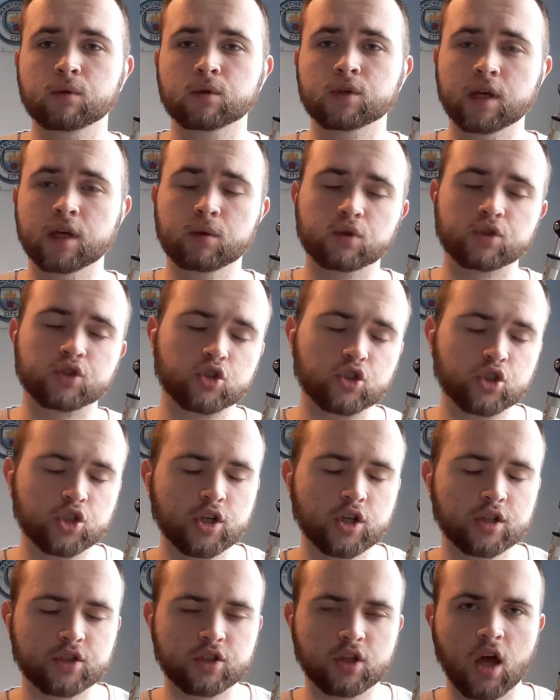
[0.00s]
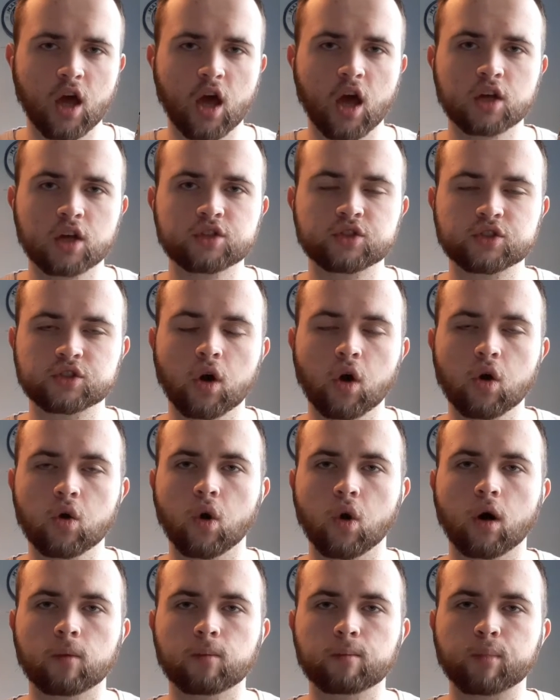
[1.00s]
It was just so
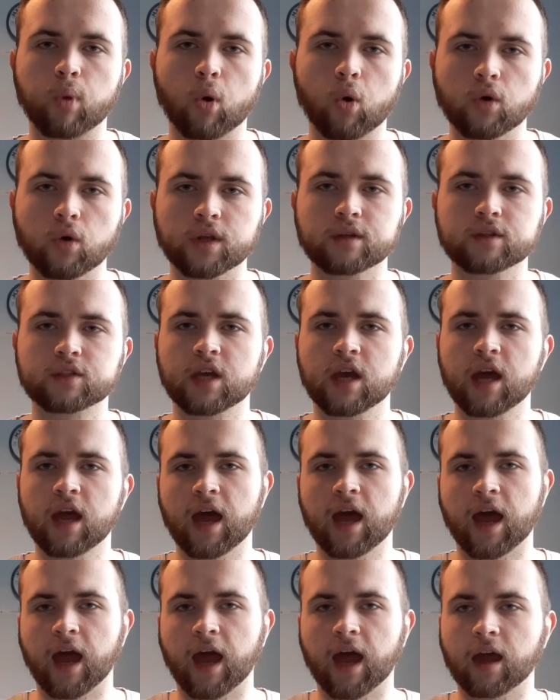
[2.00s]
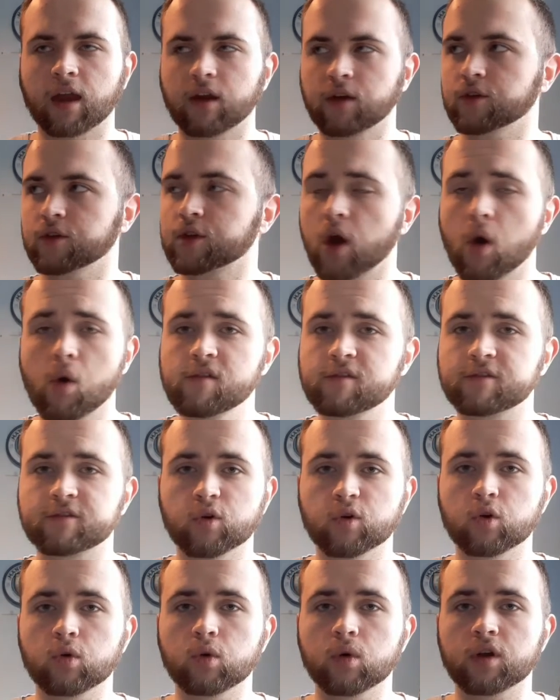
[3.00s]
on point. And going
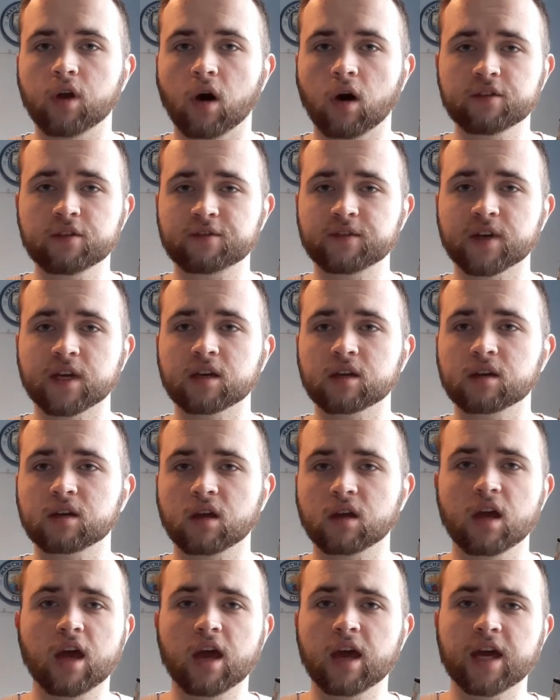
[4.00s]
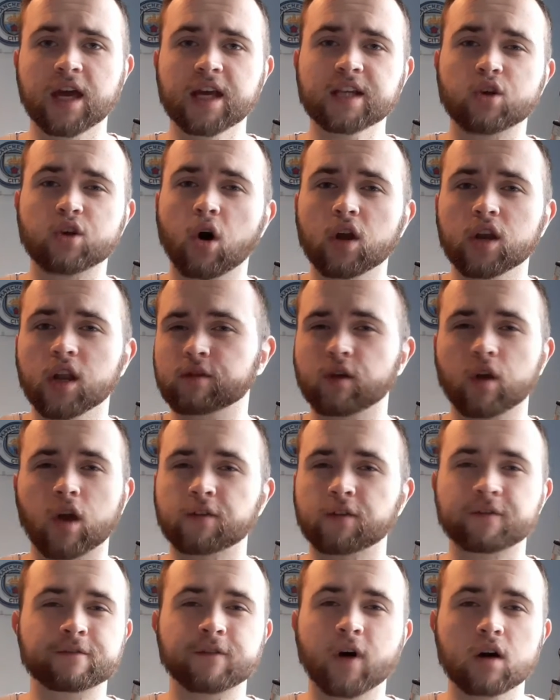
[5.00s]
forward, I think he's got another
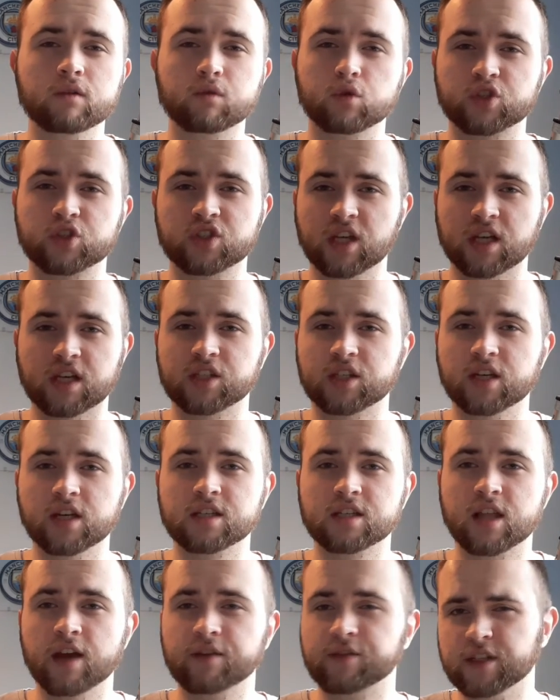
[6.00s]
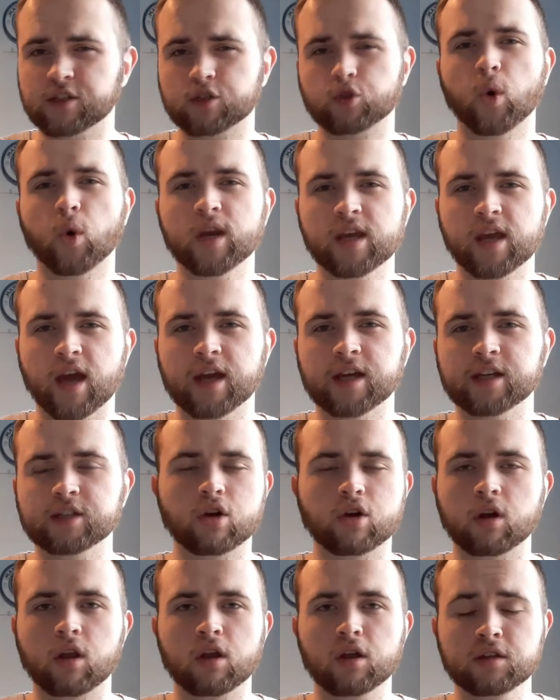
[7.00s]
5 or 6 years left. He's 28. He's
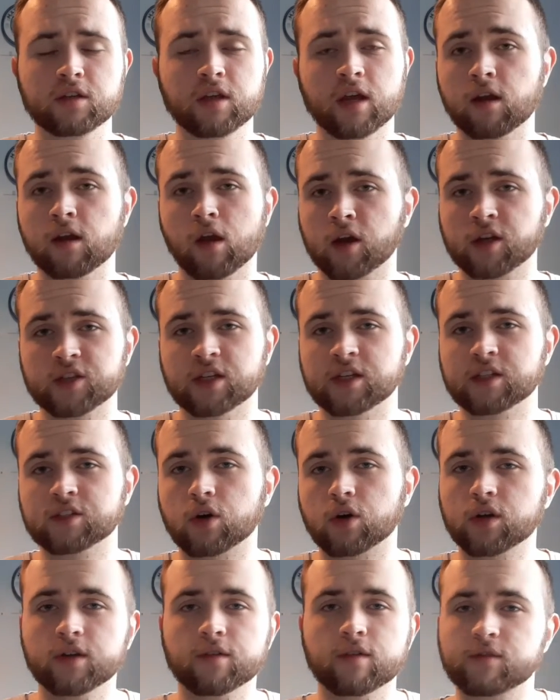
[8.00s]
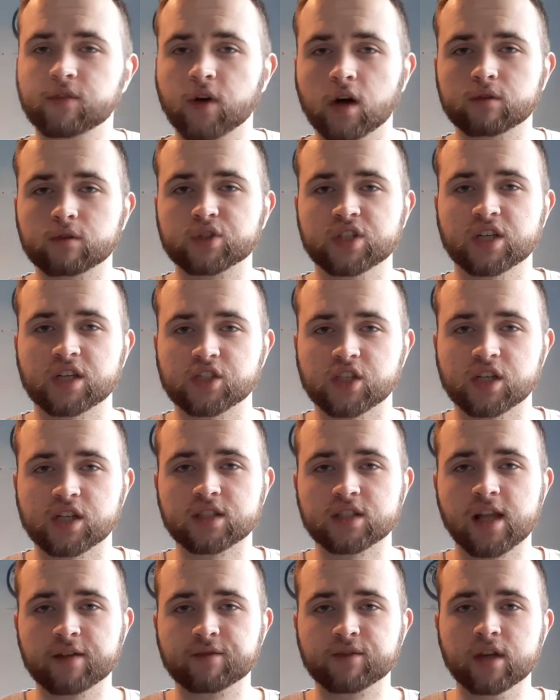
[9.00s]
got like I said, he's got another 5 or 6 years
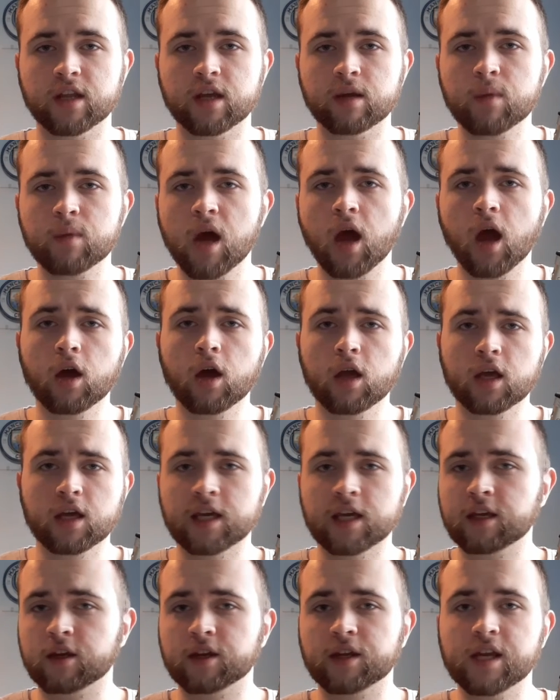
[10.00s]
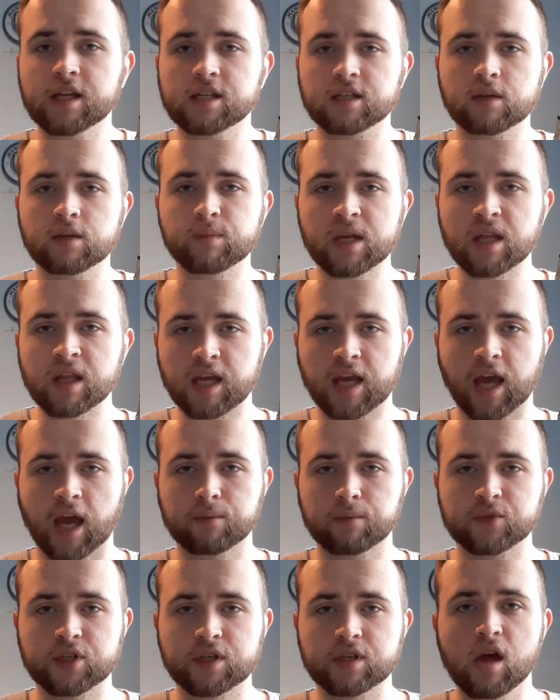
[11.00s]
left in him. He could easily be the
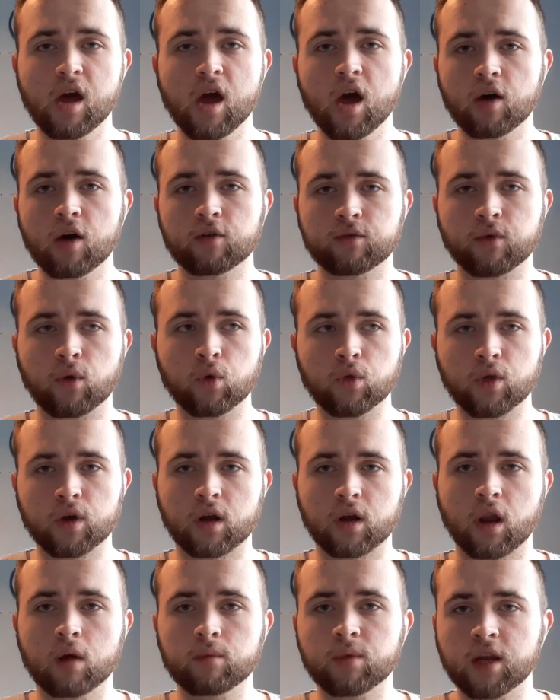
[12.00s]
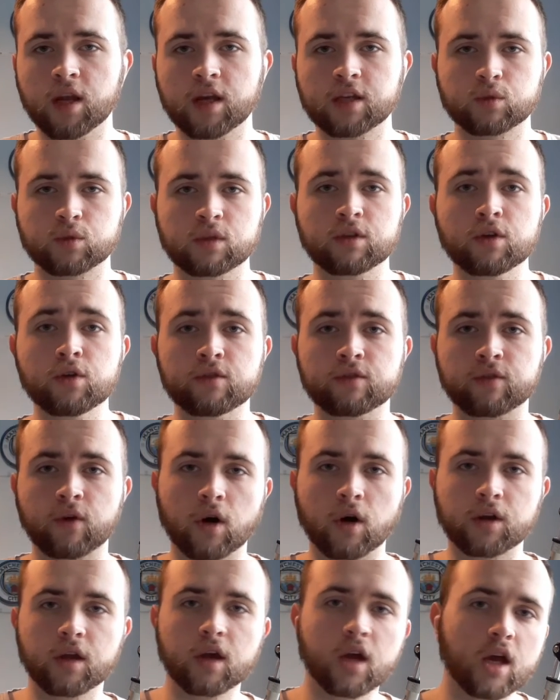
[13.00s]
captain for the club unless we do
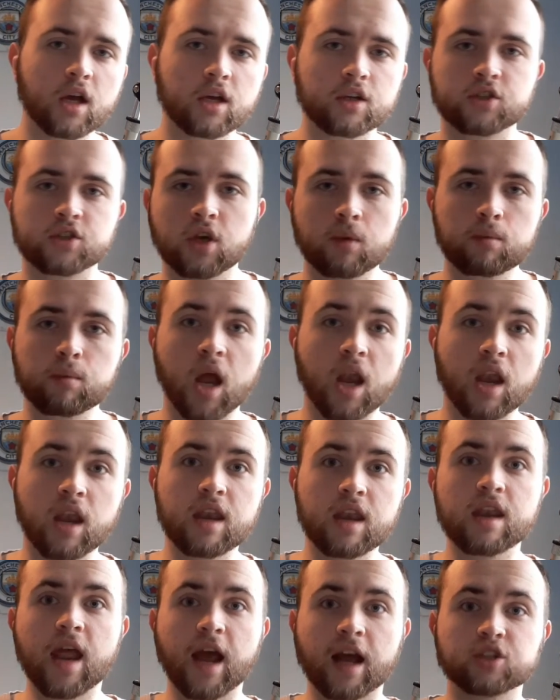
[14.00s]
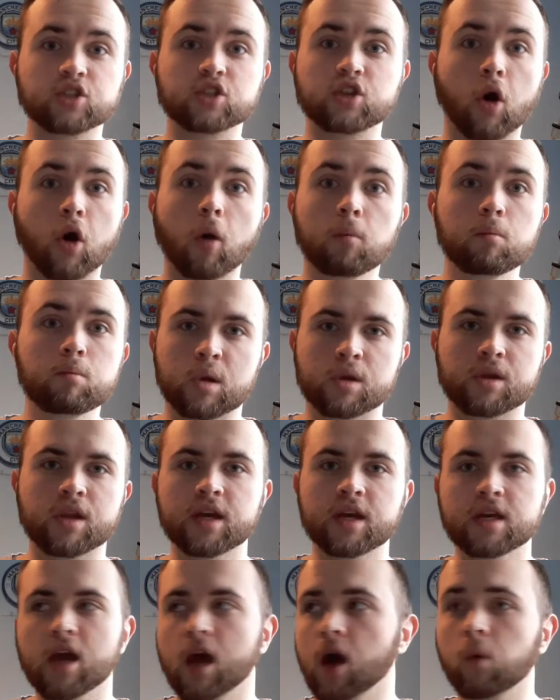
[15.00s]
find some next
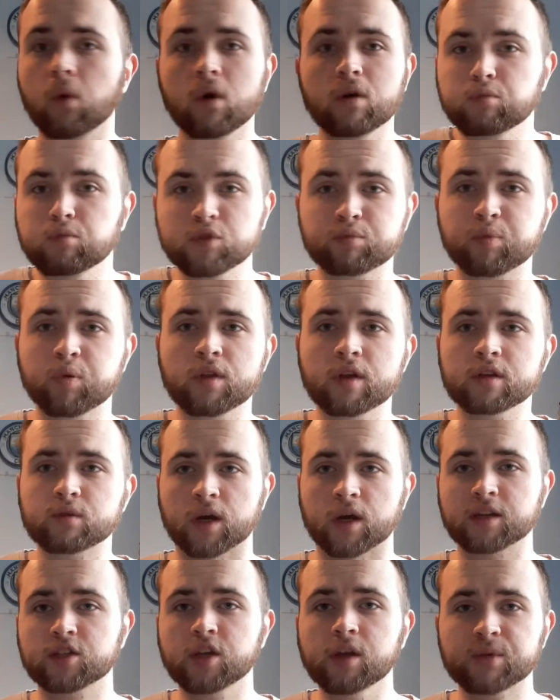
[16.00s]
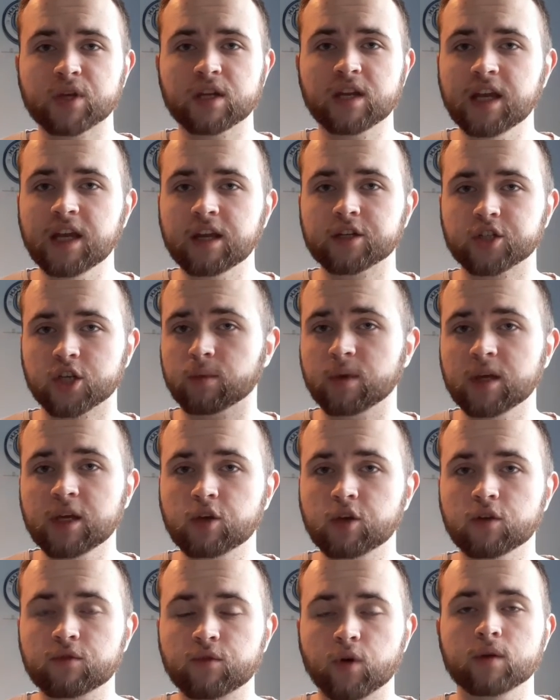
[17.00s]
company. Well, let's put it this way: in terms of leadership, he
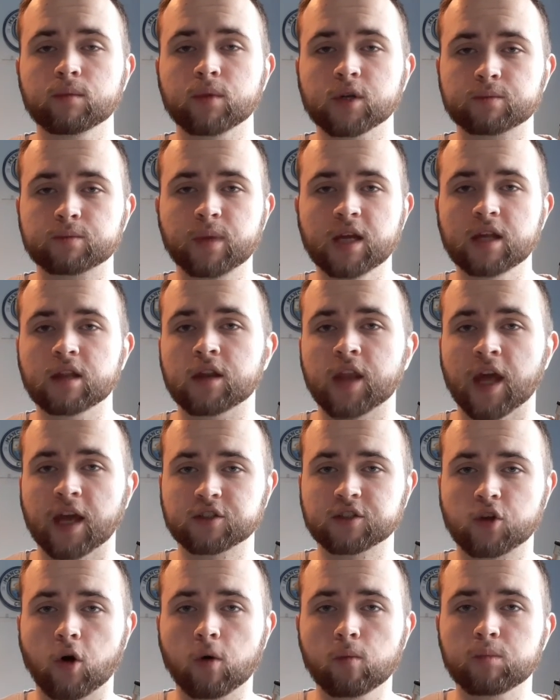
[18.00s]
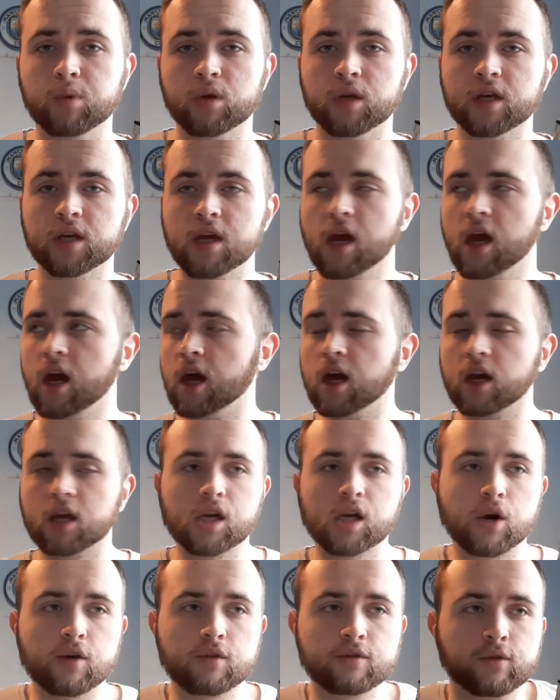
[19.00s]
could very much be the next company
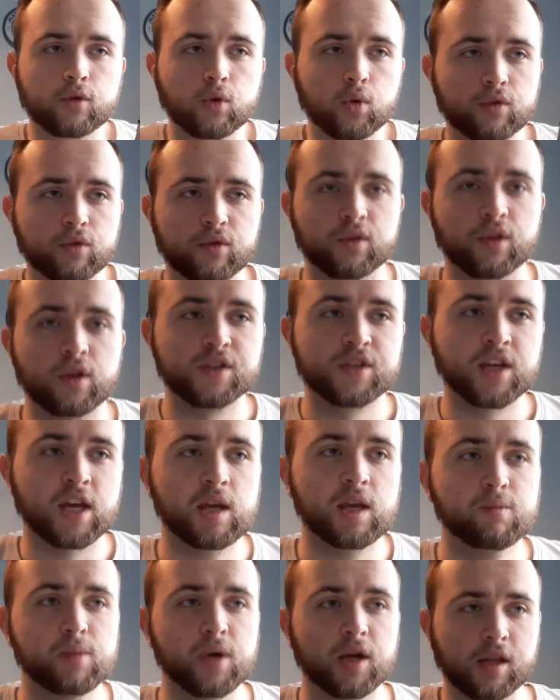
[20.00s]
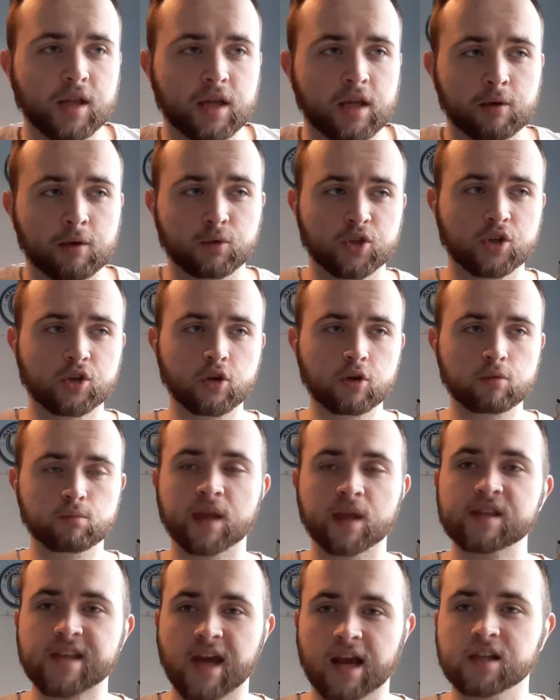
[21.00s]
going forward for the team. It was a good
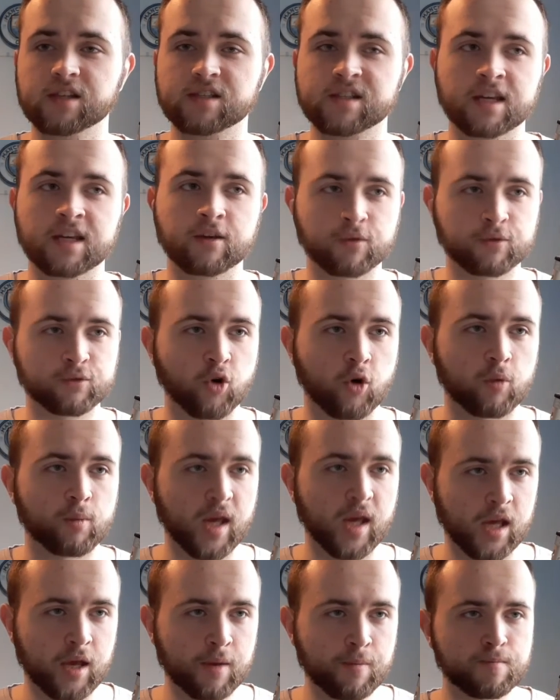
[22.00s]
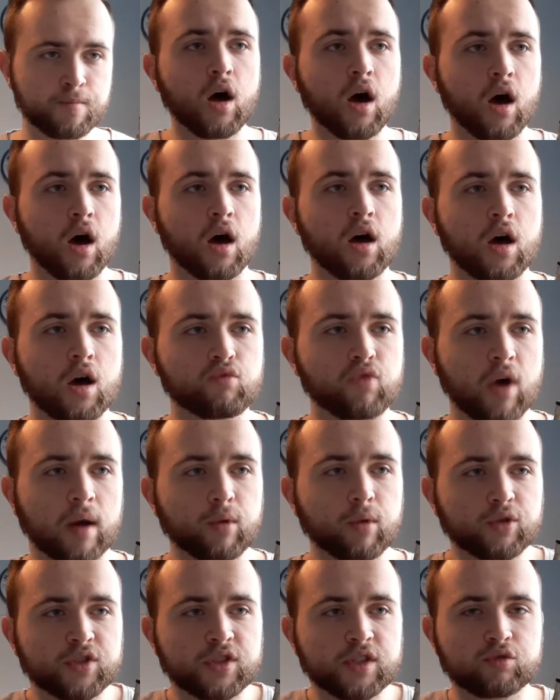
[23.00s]
mentality from him.
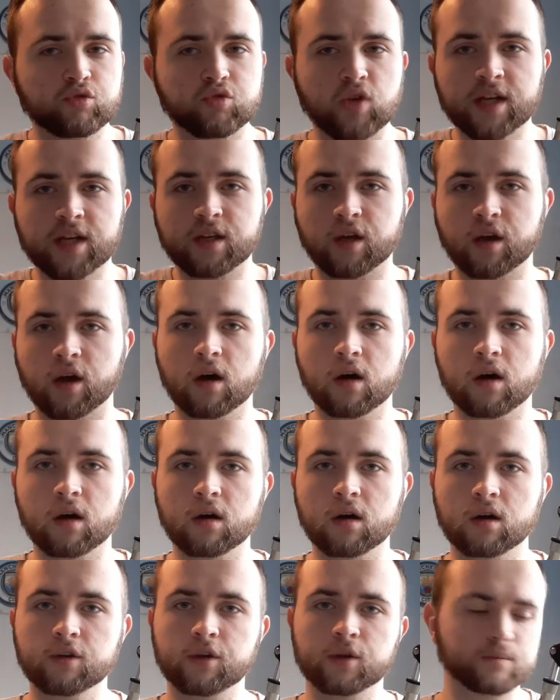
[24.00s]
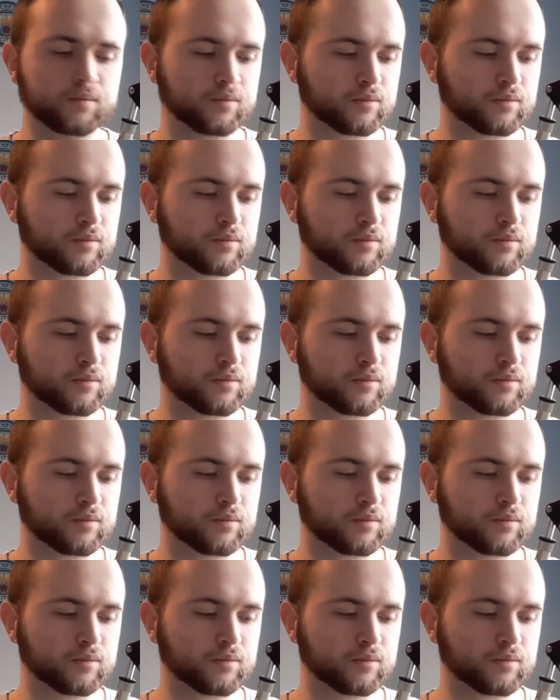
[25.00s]
Ramos's red card.